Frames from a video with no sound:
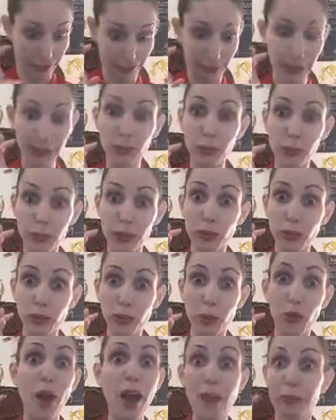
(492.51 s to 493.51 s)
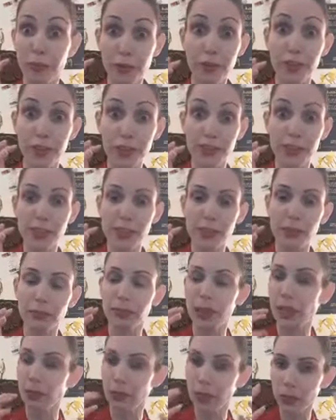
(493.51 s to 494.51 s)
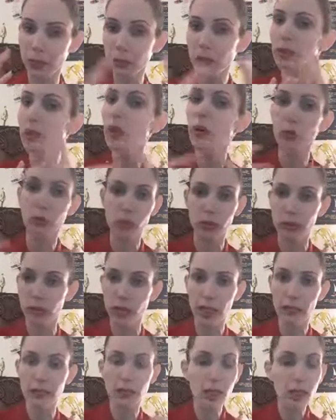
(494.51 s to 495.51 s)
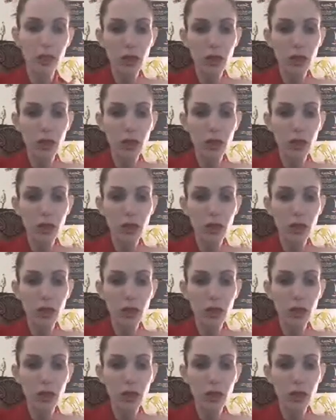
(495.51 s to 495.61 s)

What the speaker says: like you need to do everything in the same time, and we don't want that.